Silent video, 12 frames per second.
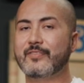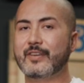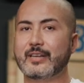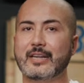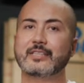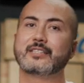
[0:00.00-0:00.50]

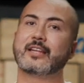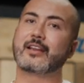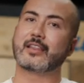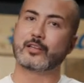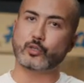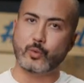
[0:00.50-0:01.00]
feet instead
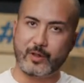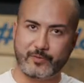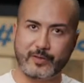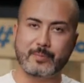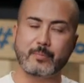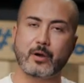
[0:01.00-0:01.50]
of the 12
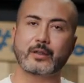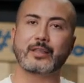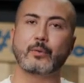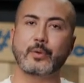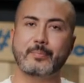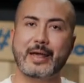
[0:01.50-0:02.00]
feet mark
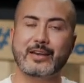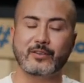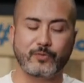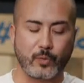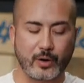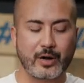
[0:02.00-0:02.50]
that we made it
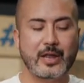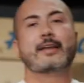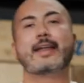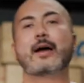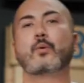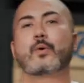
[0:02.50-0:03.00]
for.
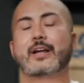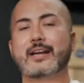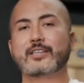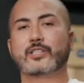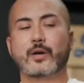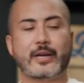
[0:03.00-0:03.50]
Now we're
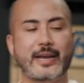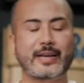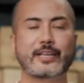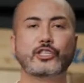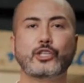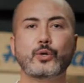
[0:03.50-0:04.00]
gonna start getting
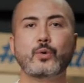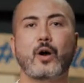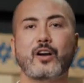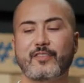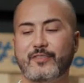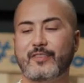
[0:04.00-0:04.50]
into
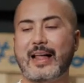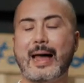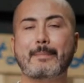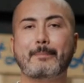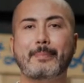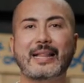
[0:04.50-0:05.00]
our
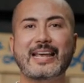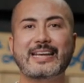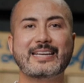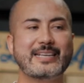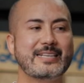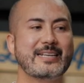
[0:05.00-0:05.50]
flat
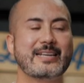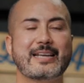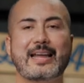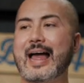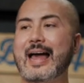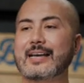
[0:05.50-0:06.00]
bladed
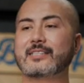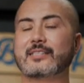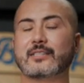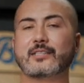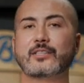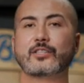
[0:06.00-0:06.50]

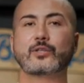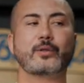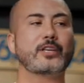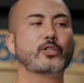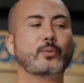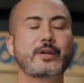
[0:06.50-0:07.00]
axes. So
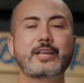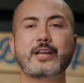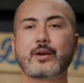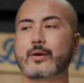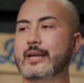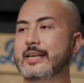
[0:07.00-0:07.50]
this one
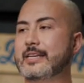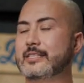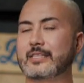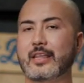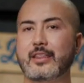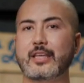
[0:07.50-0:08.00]
here
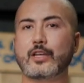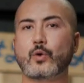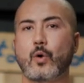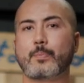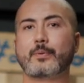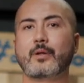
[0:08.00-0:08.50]
is the
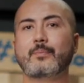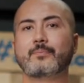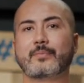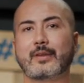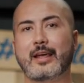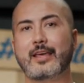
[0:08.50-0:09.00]

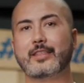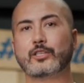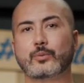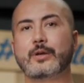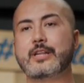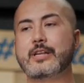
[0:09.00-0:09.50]
Corporal, and
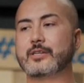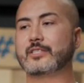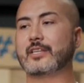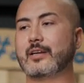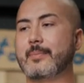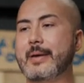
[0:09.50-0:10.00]
this one here is
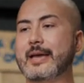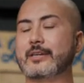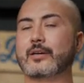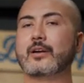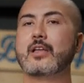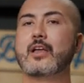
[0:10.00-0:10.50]
the Commander.